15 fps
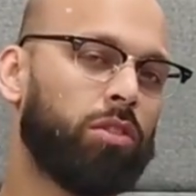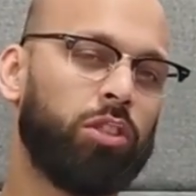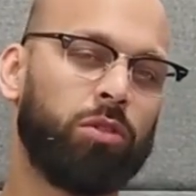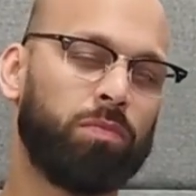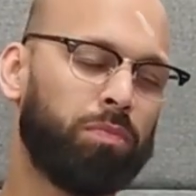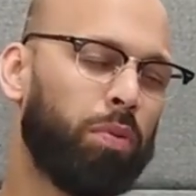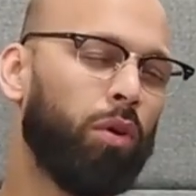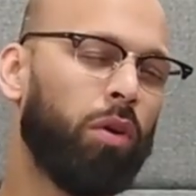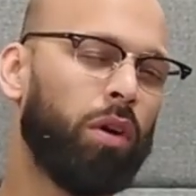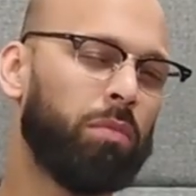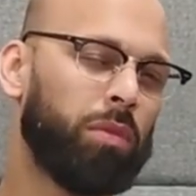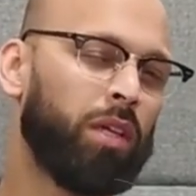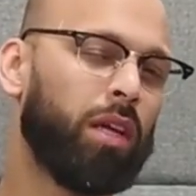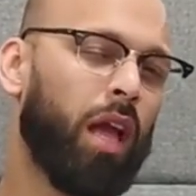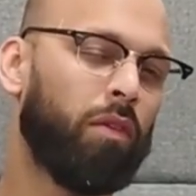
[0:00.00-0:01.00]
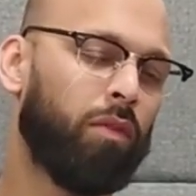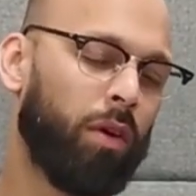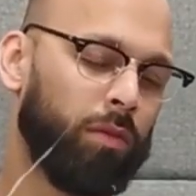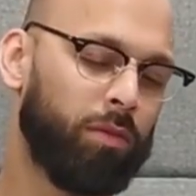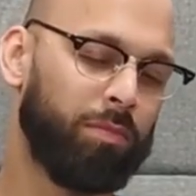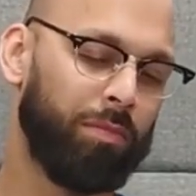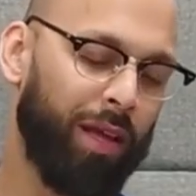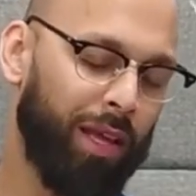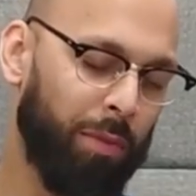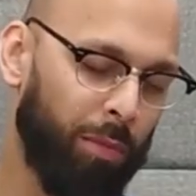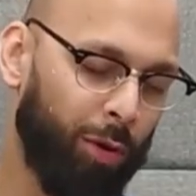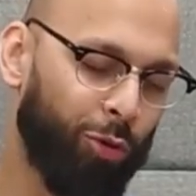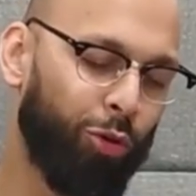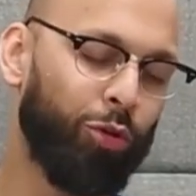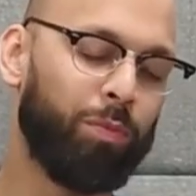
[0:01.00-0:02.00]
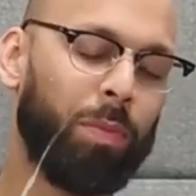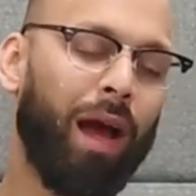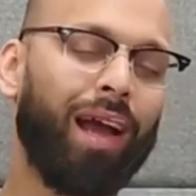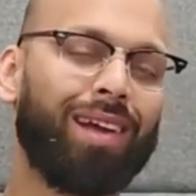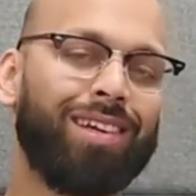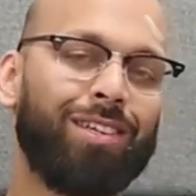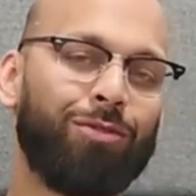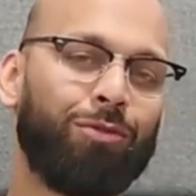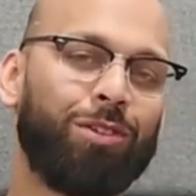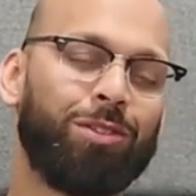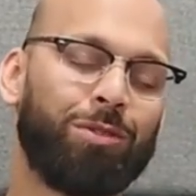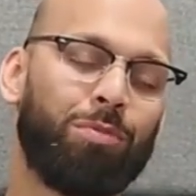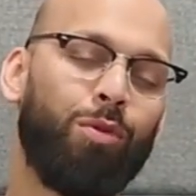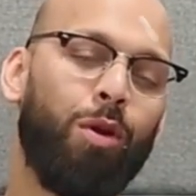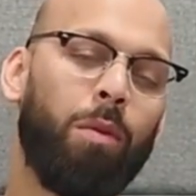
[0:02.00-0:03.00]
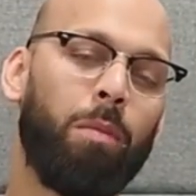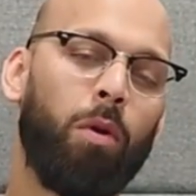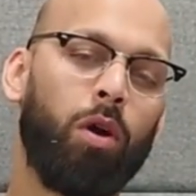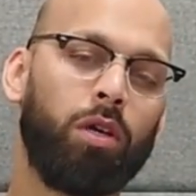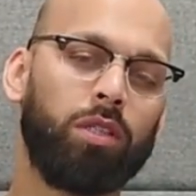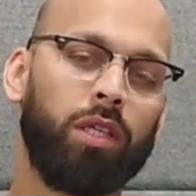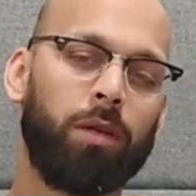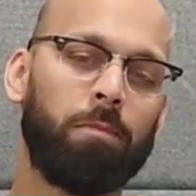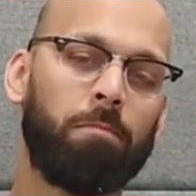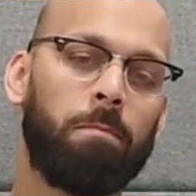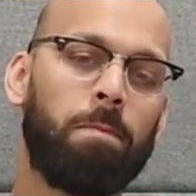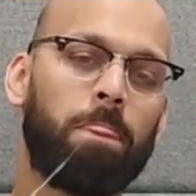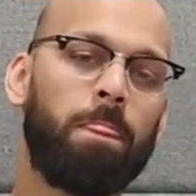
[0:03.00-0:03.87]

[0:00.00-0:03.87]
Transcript: just put him together, make him a good package for the sport of boxing.